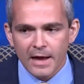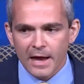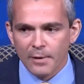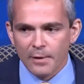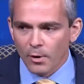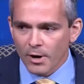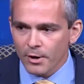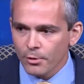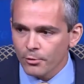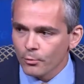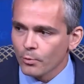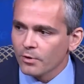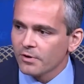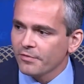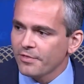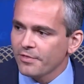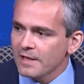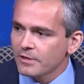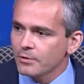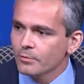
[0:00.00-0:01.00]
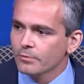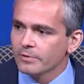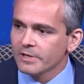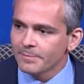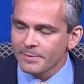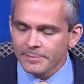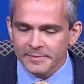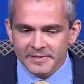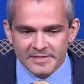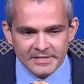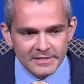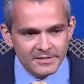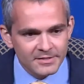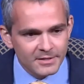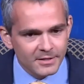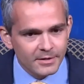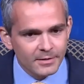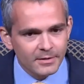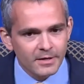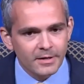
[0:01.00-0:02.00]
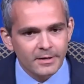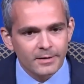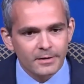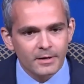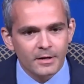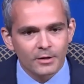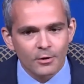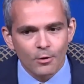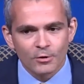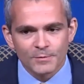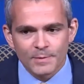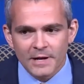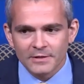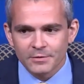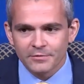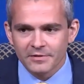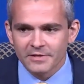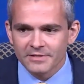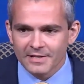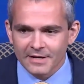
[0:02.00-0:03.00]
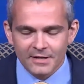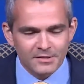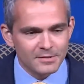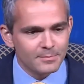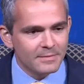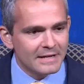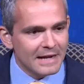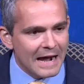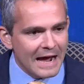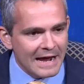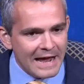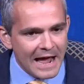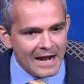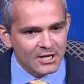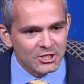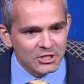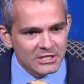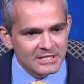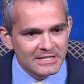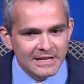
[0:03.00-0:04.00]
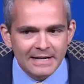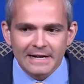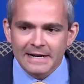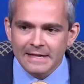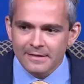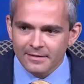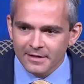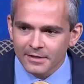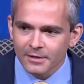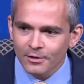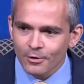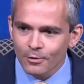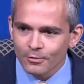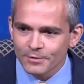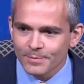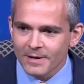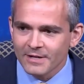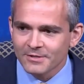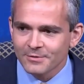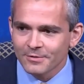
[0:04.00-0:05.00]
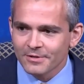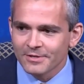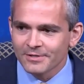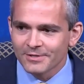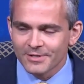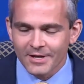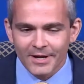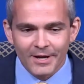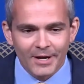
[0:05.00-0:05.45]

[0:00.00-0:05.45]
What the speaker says: And one other word of thank you, EPPC is a co-sponsor of this. That doesn't mean I actually did anything to co-sponsor this.